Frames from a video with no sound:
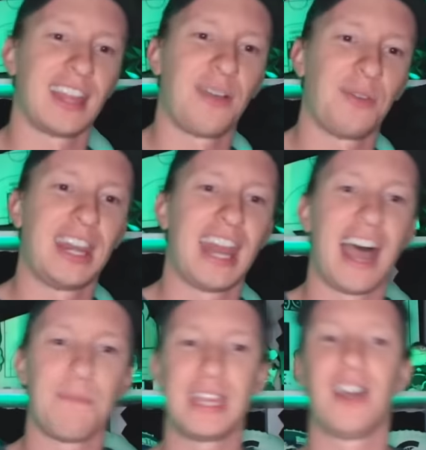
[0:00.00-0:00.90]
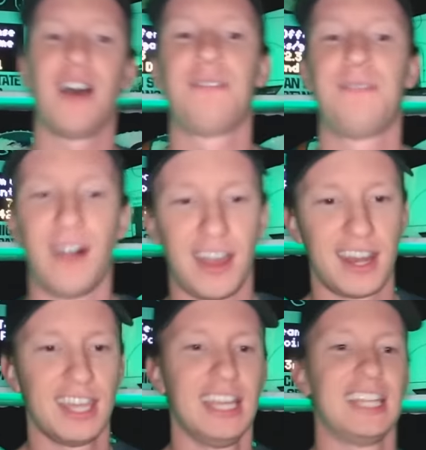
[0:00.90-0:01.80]
That would not be a
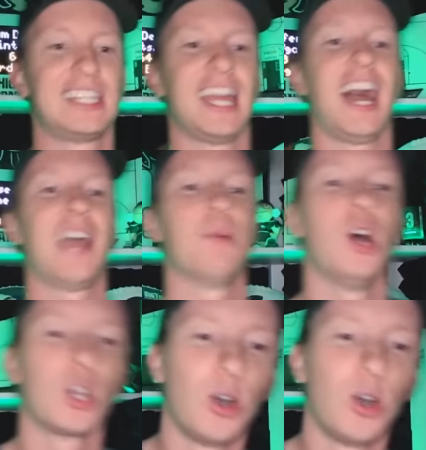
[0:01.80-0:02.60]
fun time.